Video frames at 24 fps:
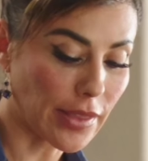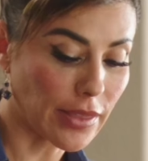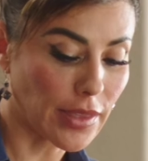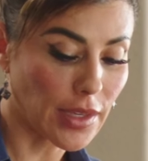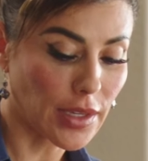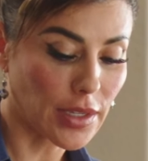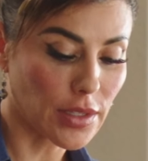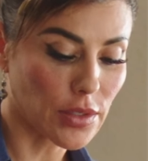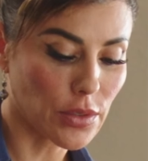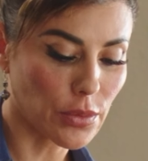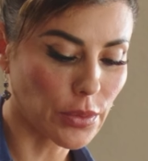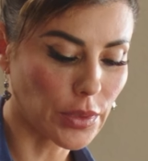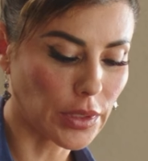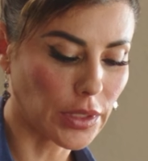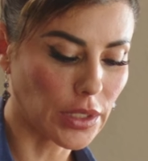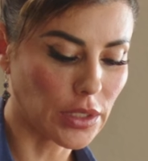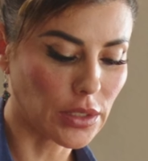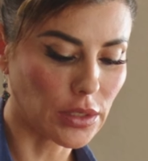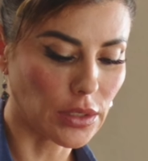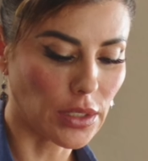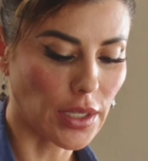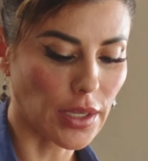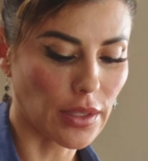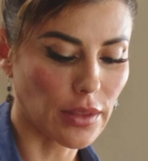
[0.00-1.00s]
think it's really
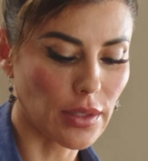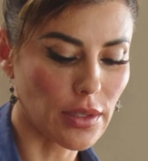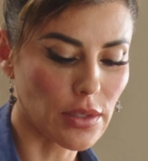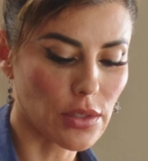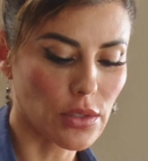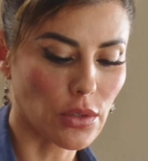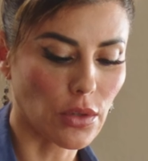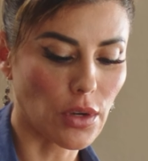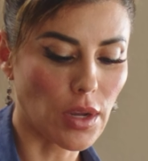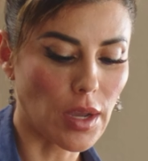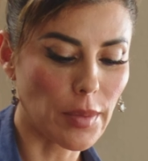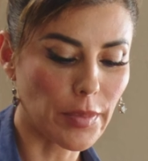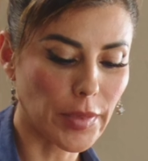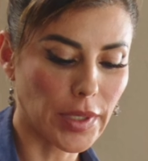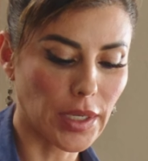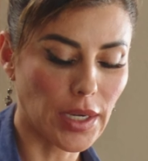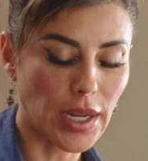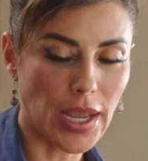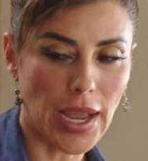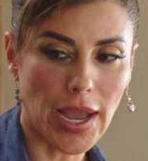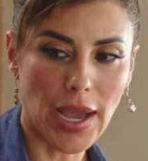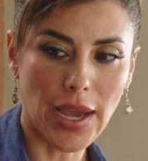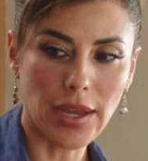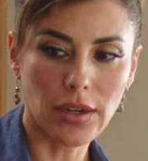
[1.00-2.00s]
good like this. So now I'm
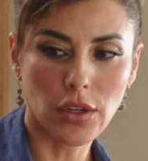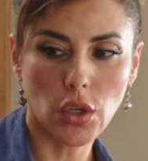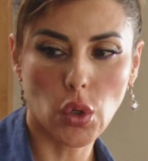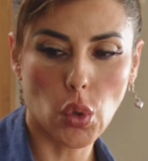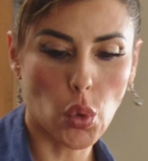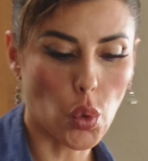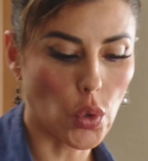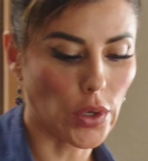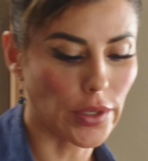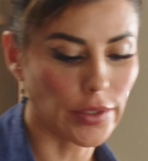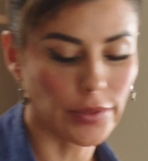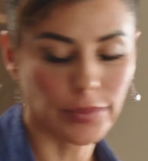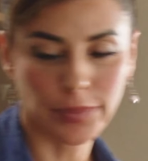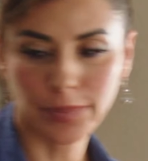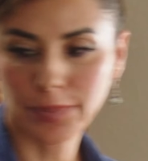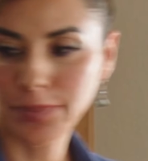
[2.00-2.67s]
gonna add corn.